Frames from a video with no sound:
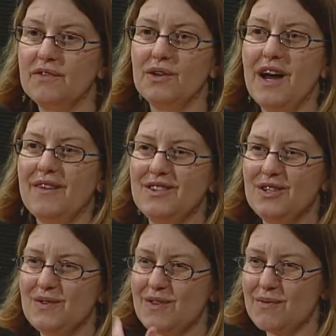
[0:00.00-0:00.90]
you have to
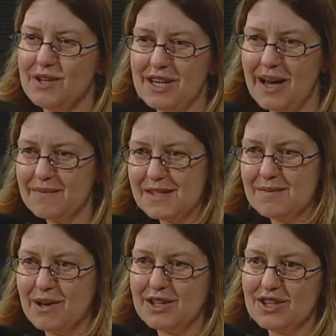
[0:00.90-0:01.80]
use 3 times as
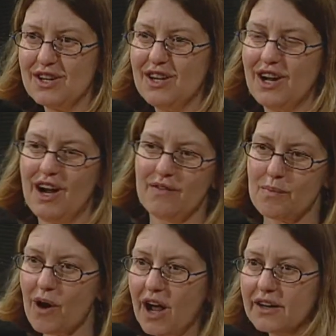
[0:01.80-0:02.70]
much of a
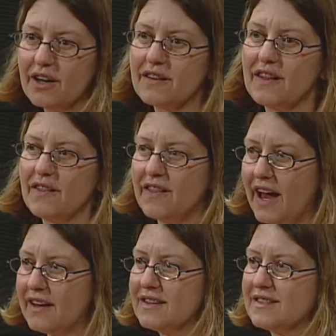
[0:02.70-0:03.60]
product, then
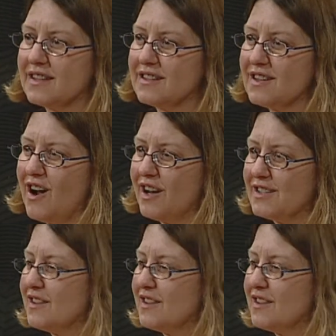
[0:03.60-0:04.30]
that isn't cost